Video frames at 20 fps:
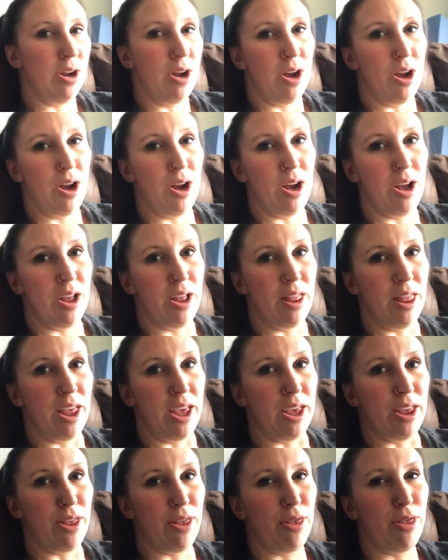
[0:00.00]
uh,
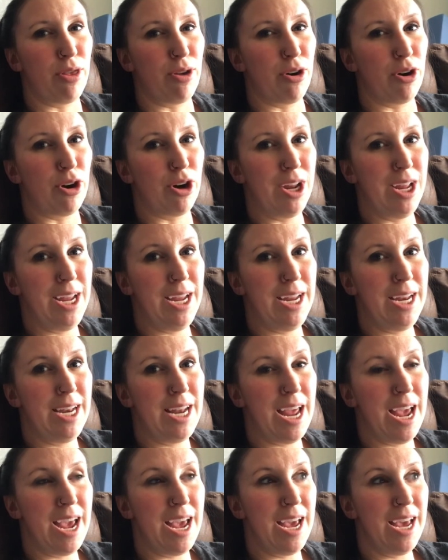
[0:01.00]
like thirty
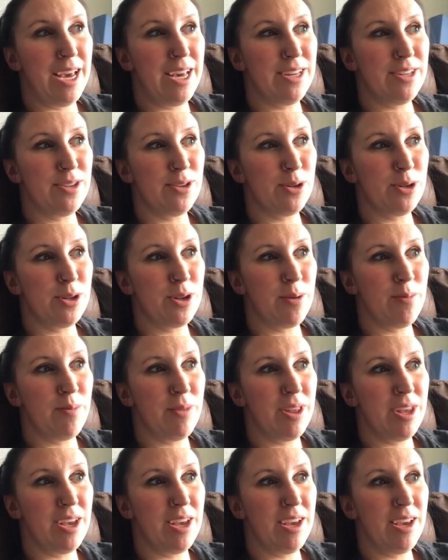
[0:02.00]
days or
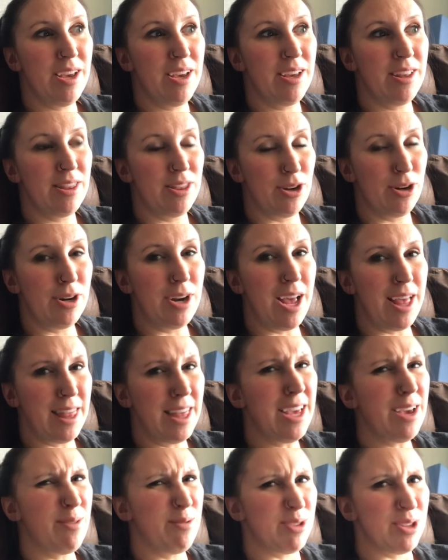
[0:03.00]
something. thirty, I
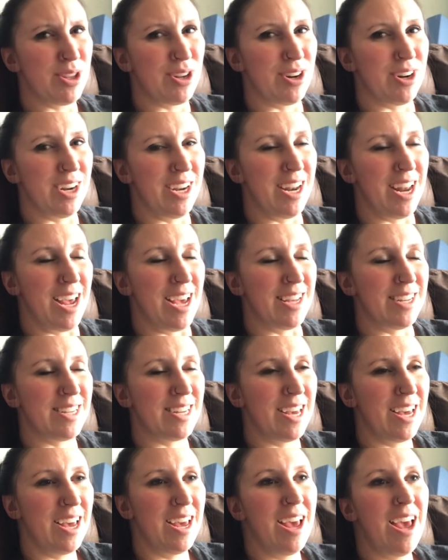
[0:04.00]
think it was thirty days.
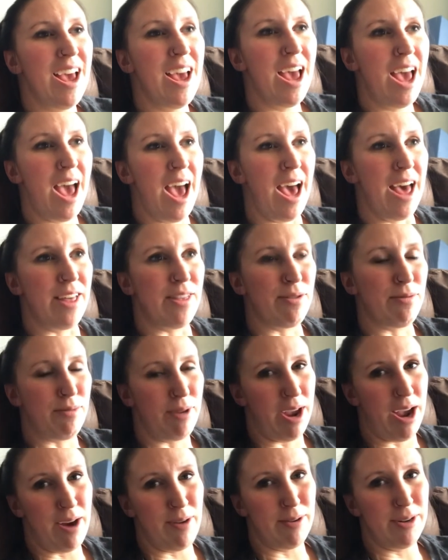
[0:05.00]
At
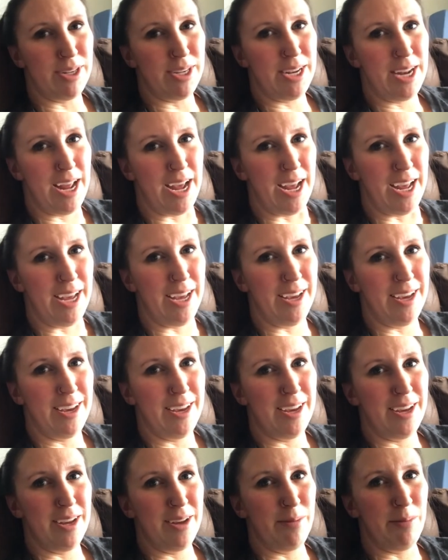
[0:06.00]
three hours a day,
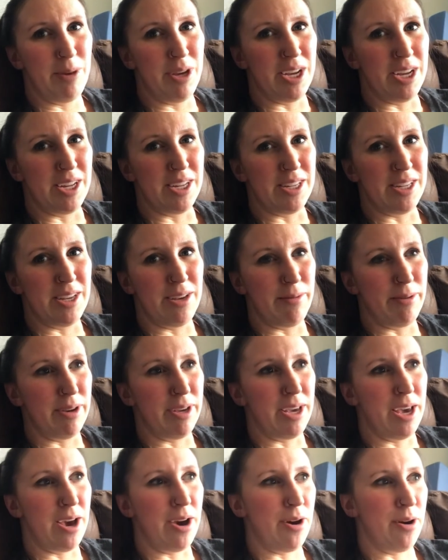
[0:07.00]
because he would
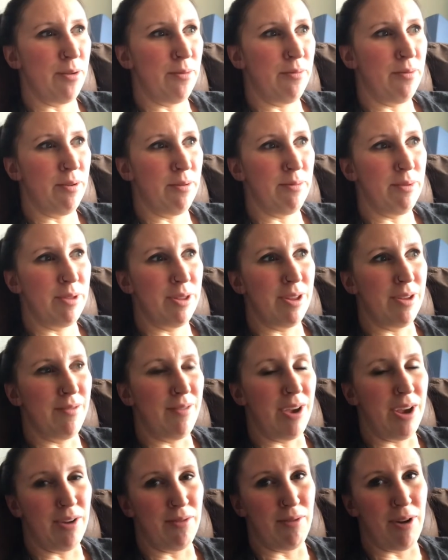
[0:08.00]
get home from the
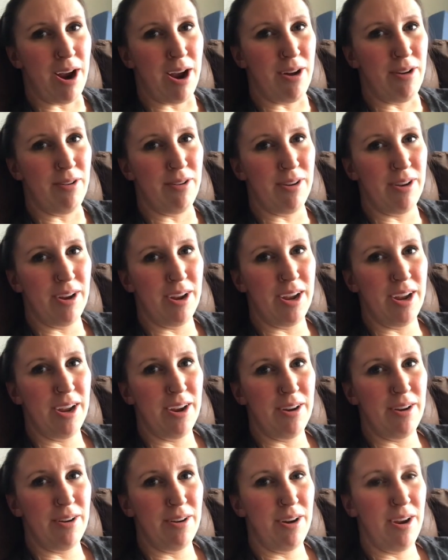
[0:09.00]
van route
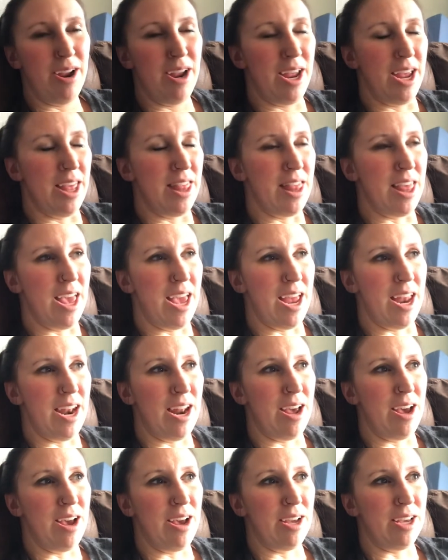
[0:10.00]
and then
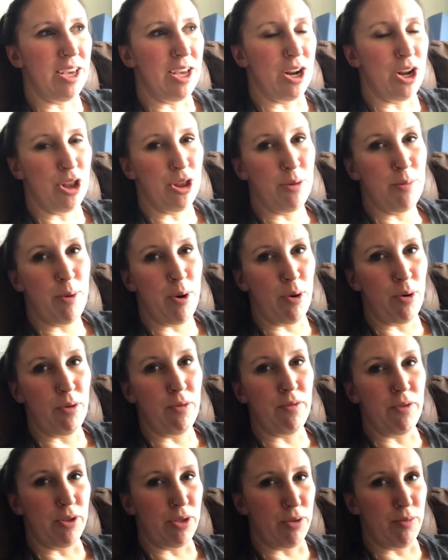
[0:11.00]
get on the mower
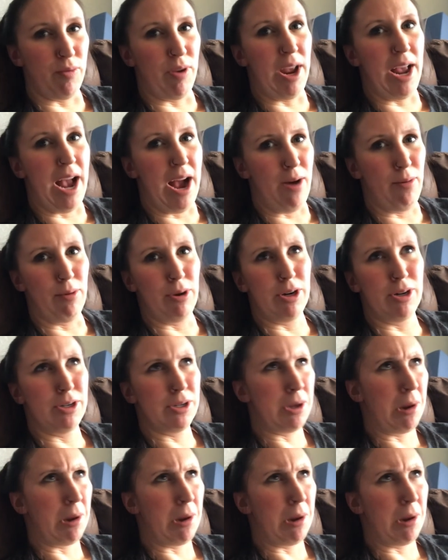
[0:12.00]
for three hours,